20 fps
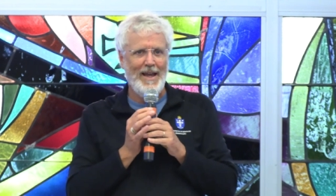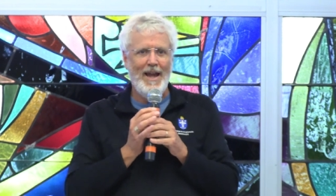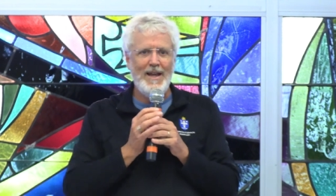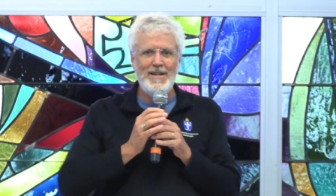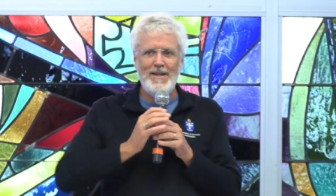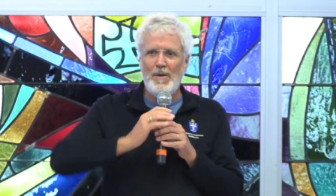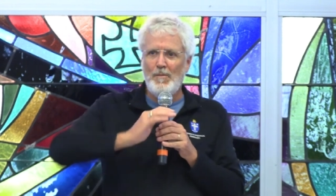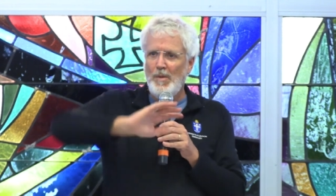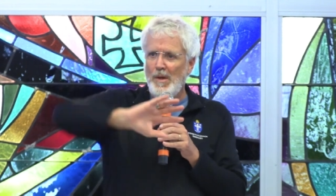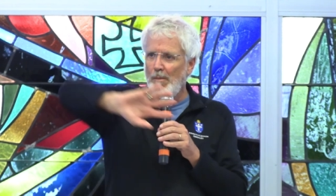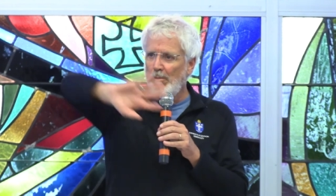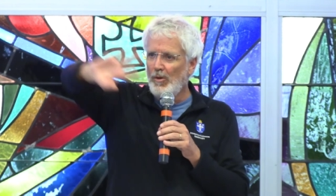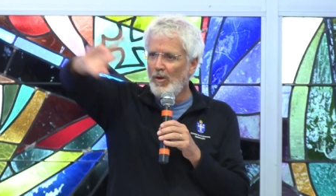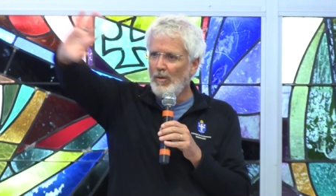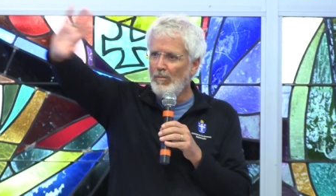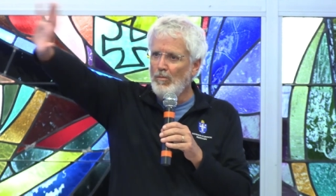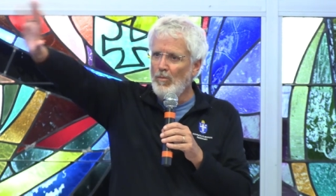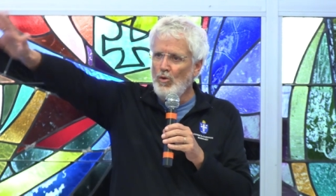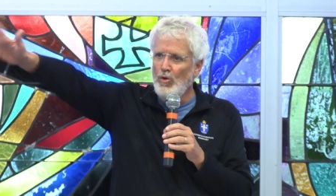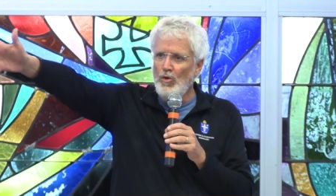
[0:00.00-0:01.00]
And yet people
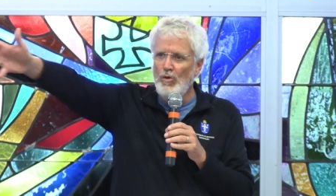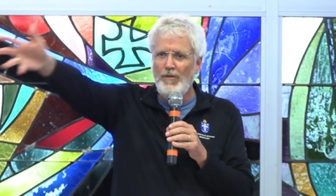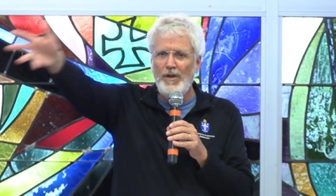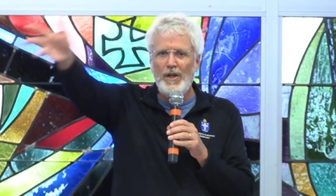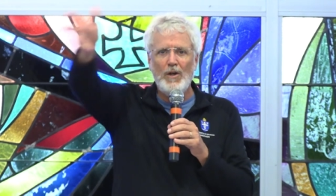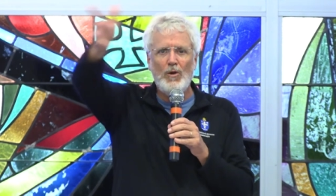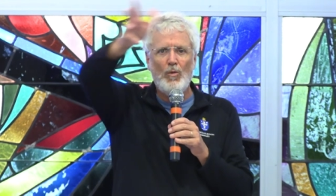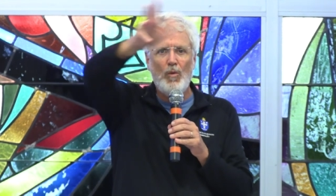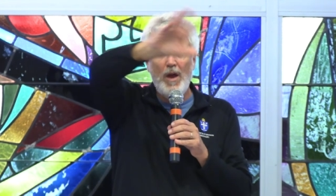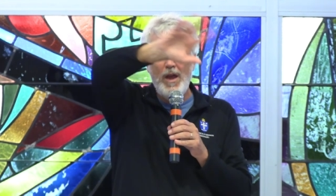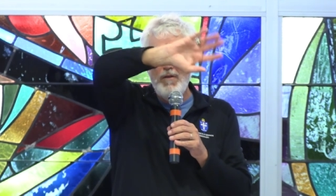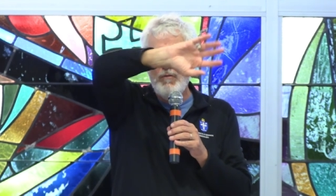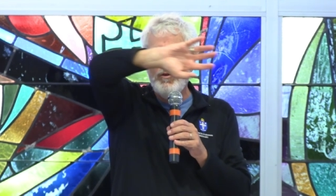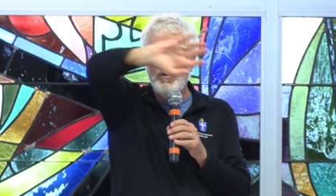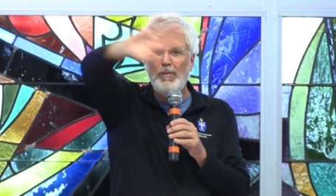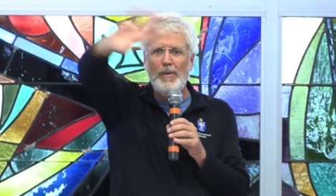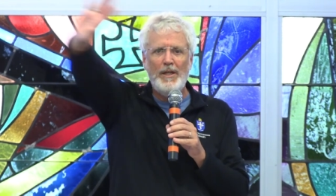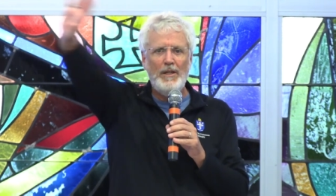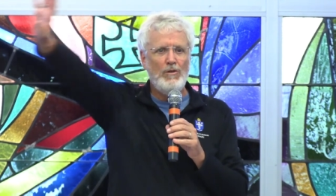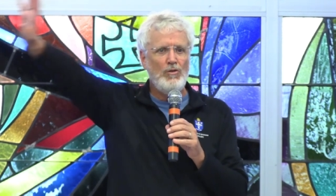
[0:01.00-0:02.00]
are moving away
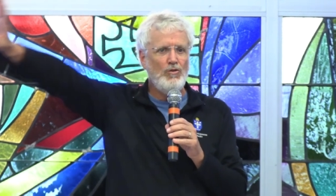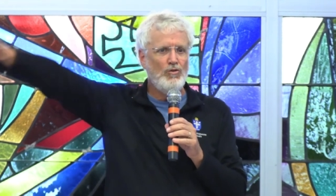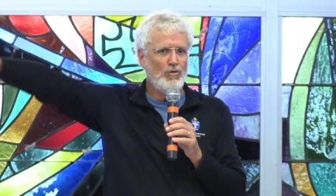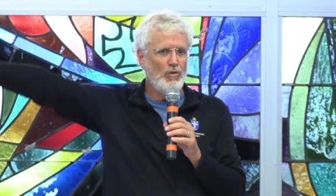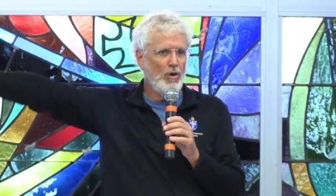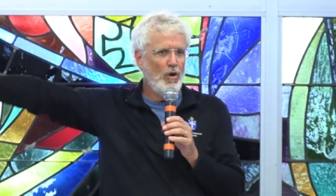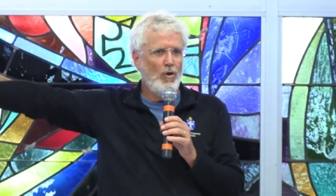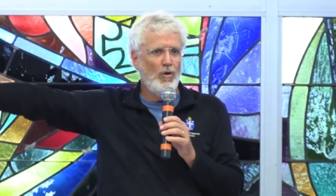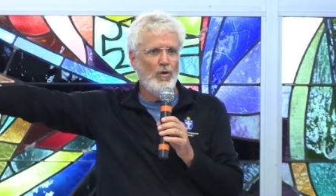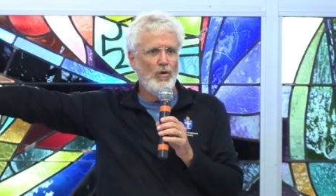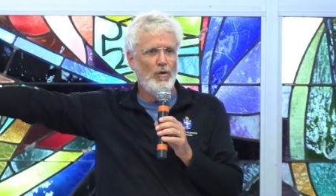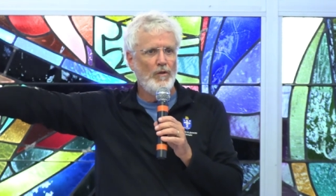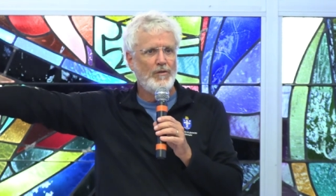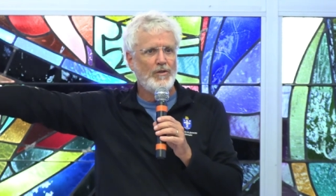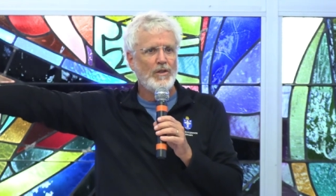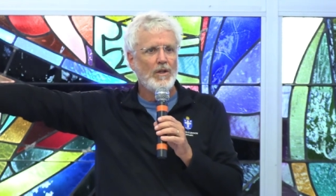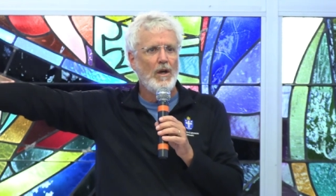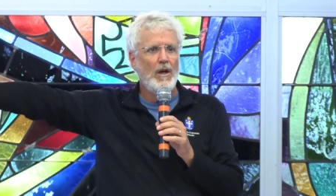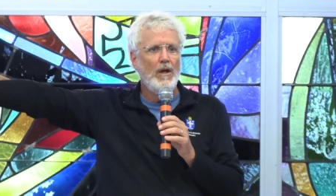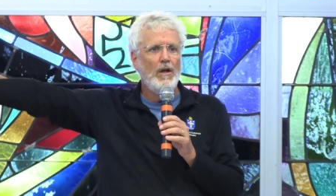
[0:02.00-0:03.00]
from it in
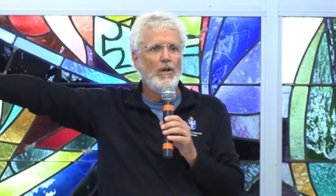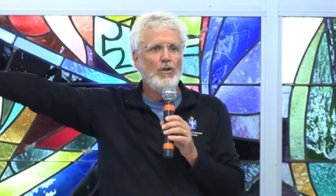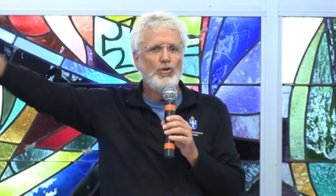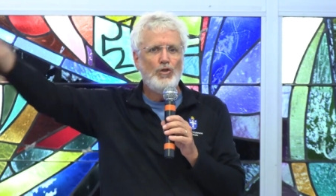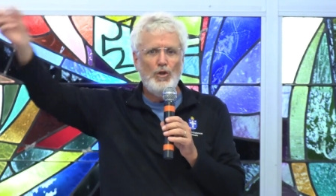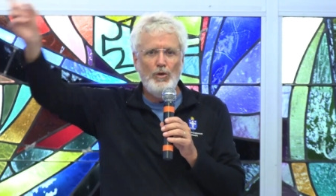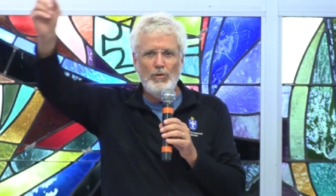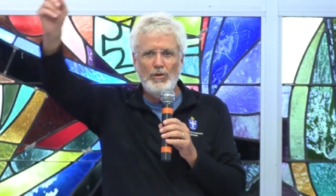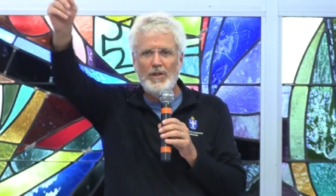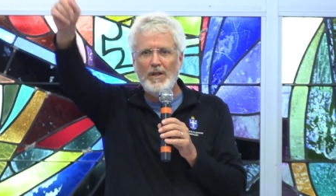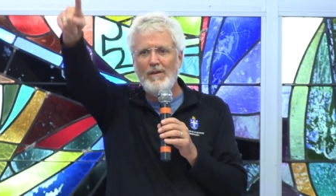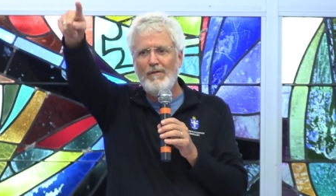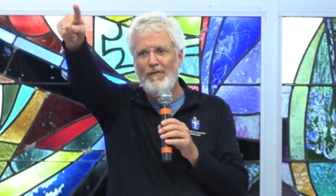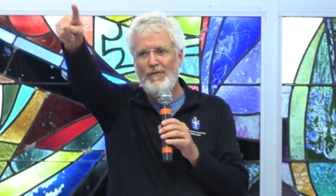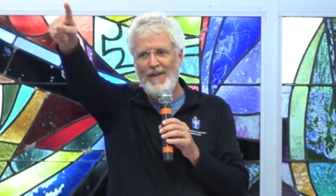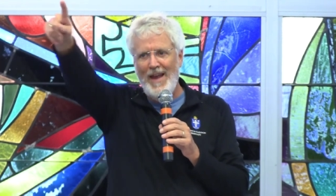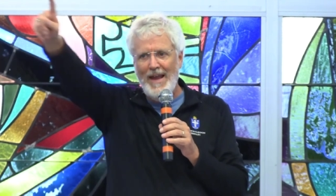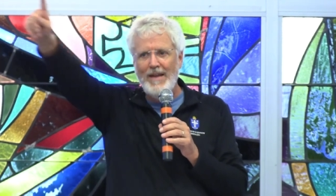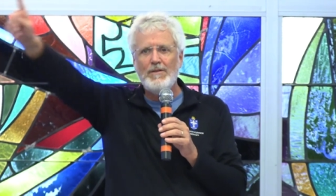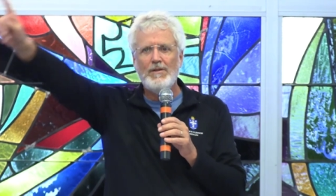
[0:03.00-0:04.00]
droves, choosing
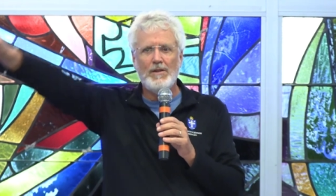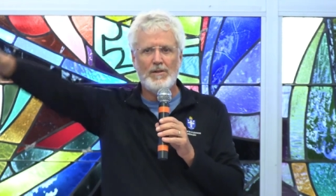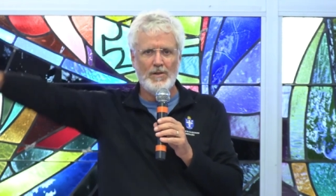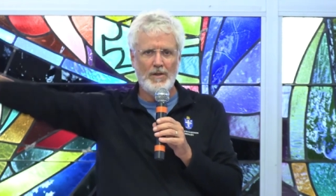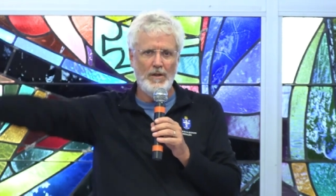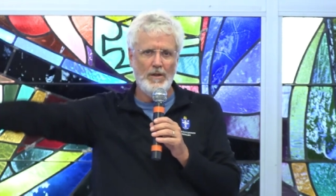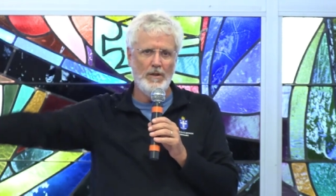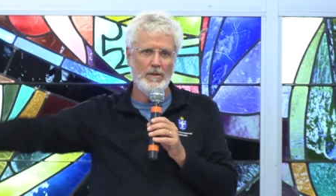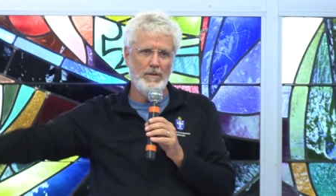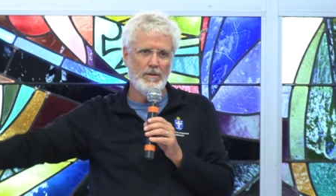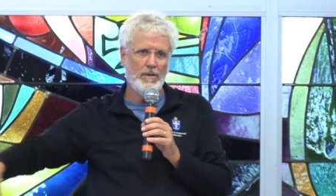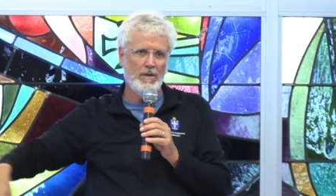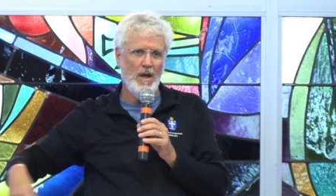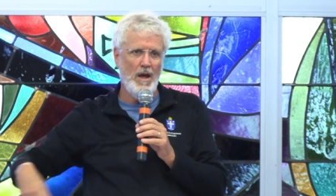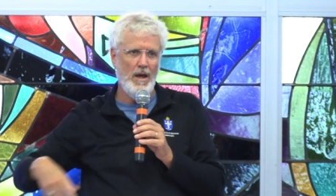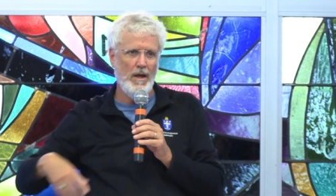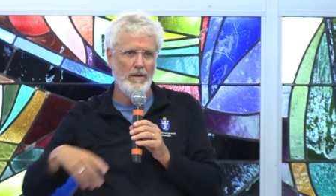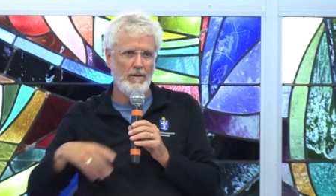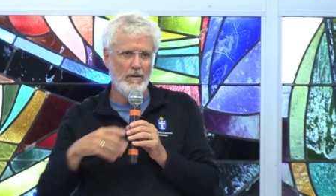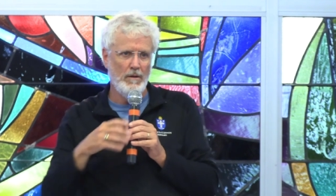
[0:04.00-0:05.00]
fantasy
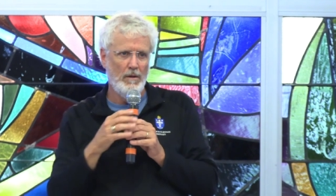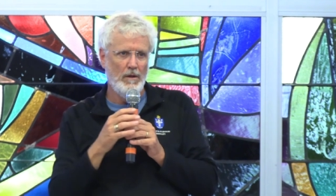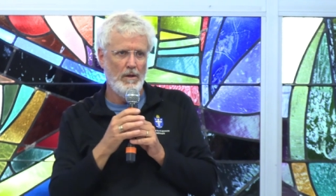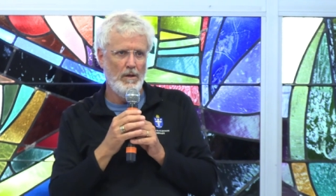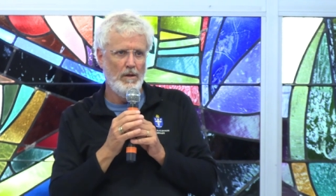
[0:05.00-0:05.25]
instead,